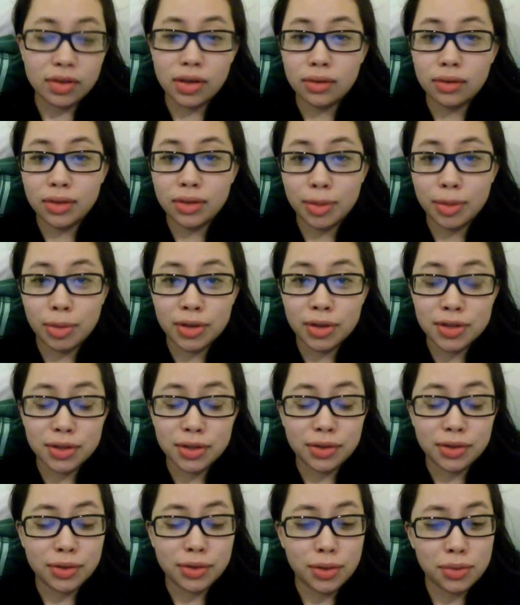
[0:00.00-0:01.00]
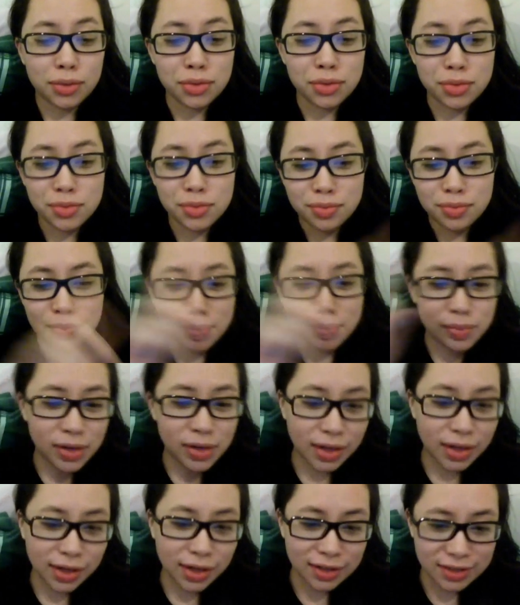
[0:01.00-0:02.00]
The only person who
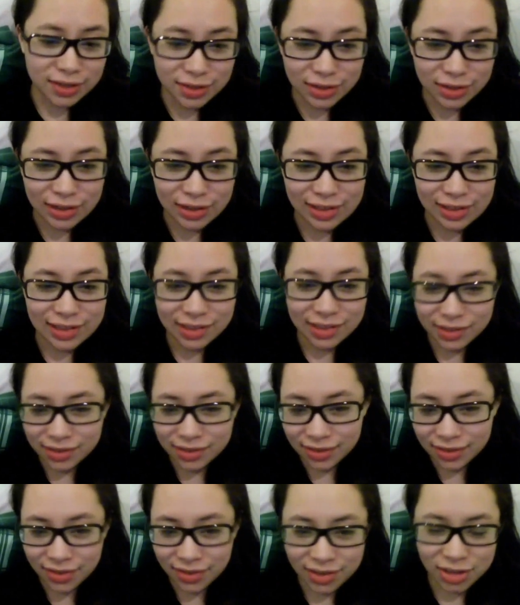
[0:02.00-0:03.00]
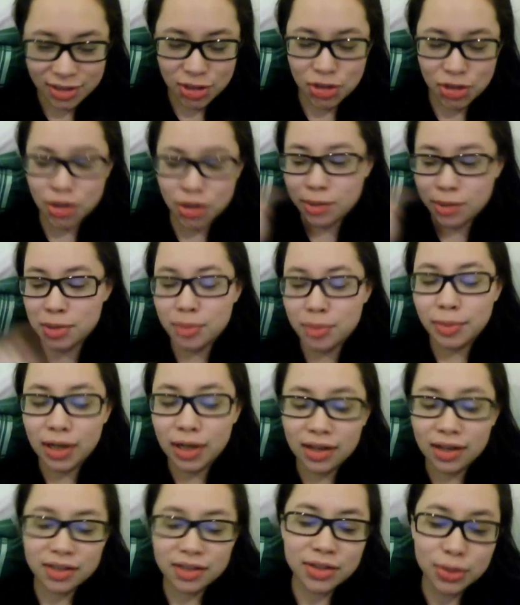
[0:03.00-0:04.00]
I guess saw in the description
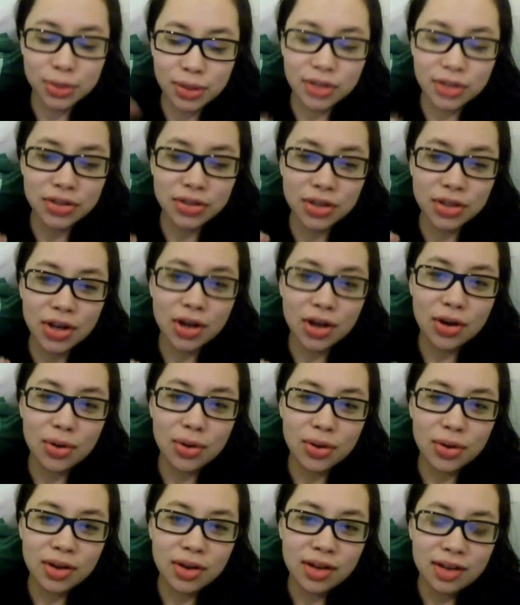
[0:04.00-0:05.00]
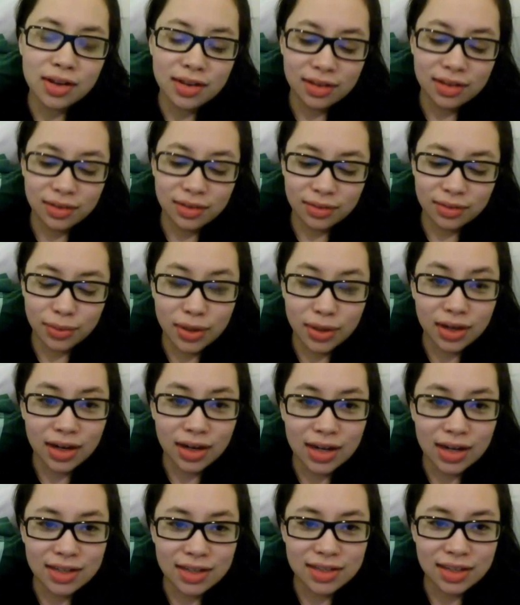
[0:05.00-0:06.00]
box two days ago where
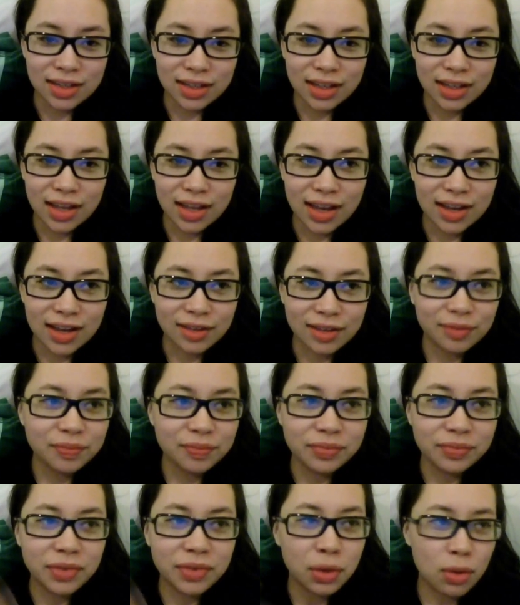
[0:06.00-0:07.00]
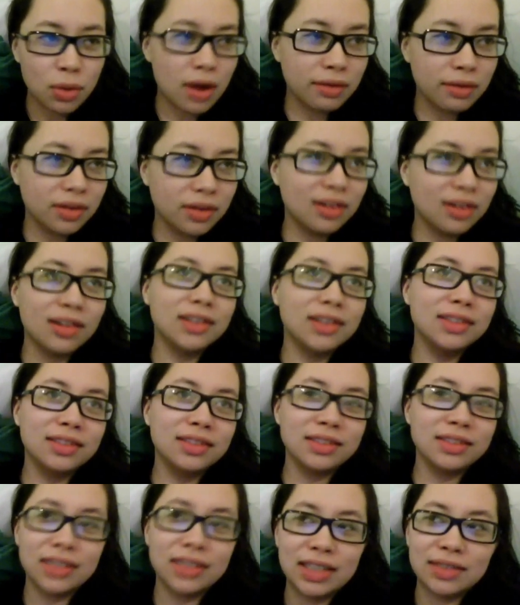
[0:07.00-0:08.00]
I said that whoever
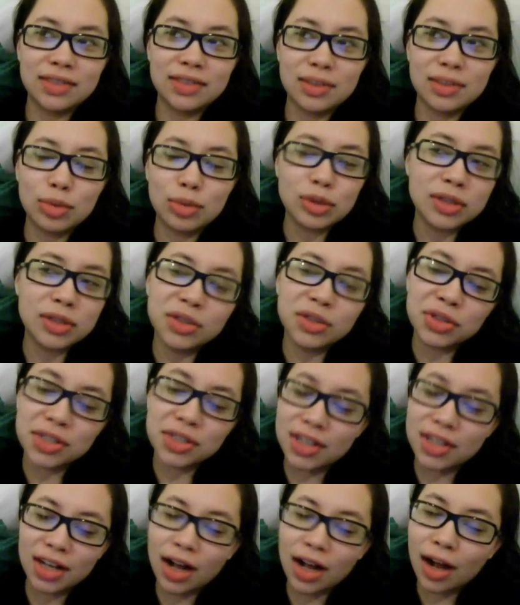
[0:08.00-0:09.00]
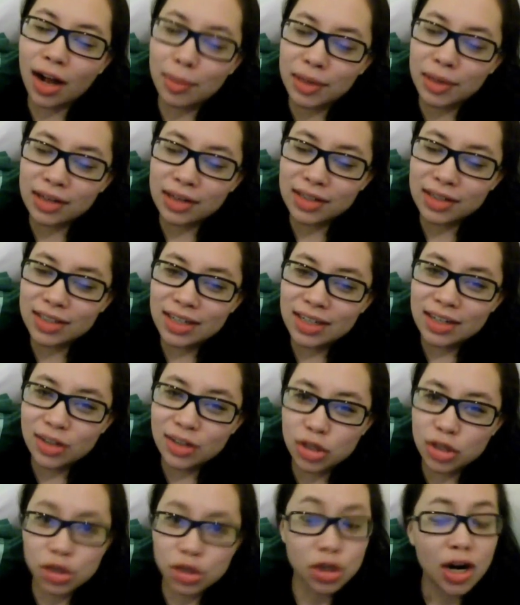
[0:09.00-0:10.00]
leaves the most interesting comment
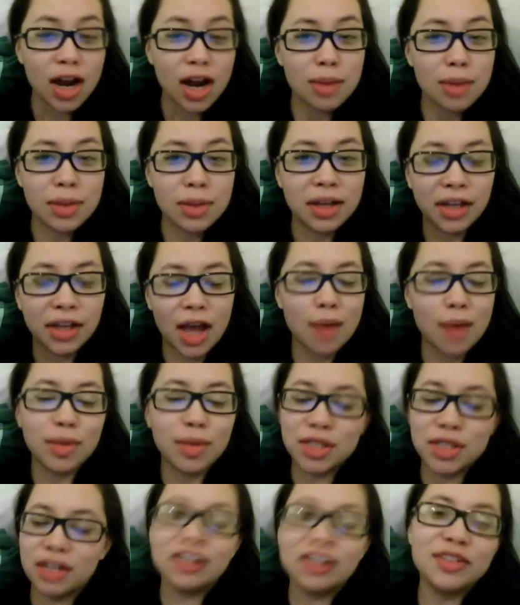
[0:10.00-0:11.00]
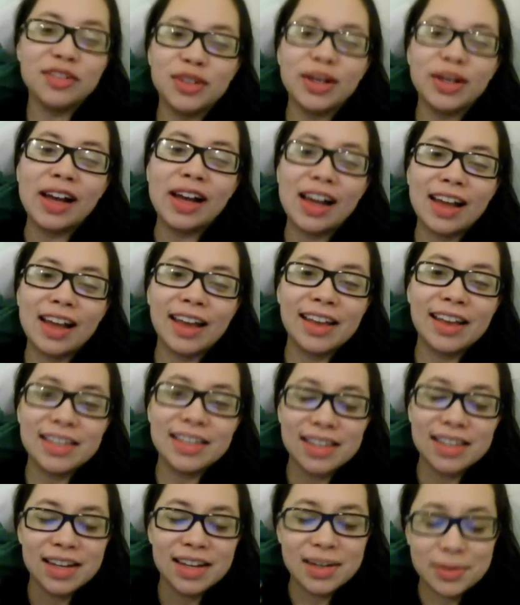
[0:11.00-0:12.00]
describing how much I love you
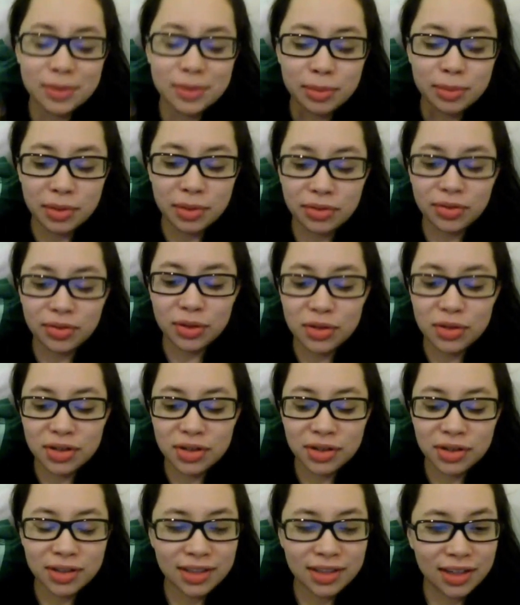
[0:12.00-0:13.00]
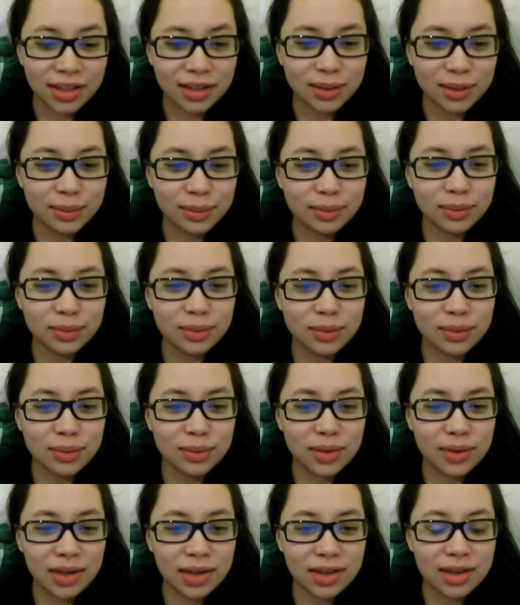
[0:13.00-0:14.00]
guys would be featured um,
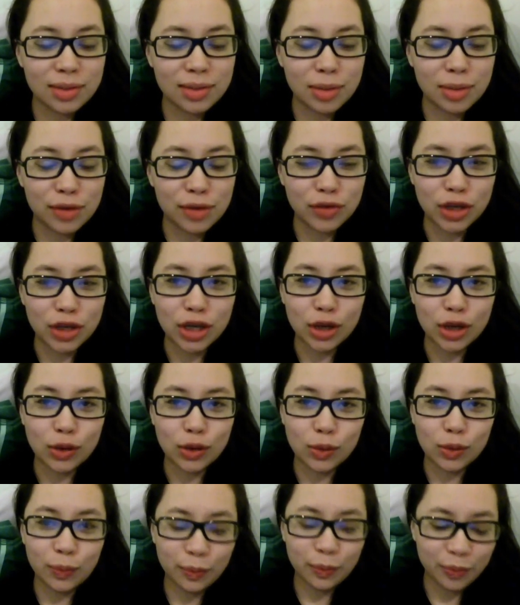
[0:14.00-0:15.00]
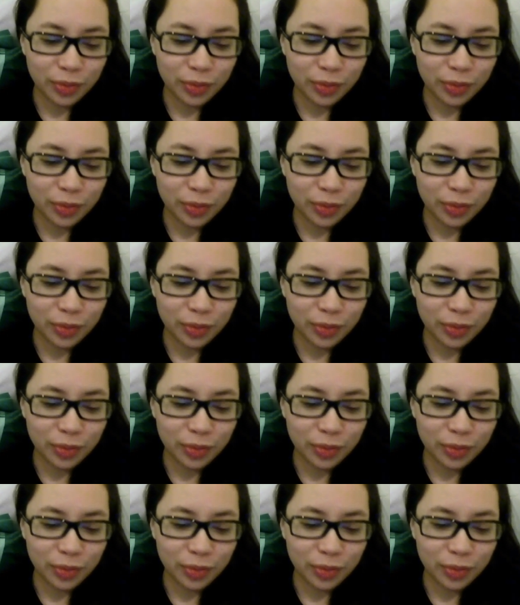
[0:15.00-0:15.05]
in my video,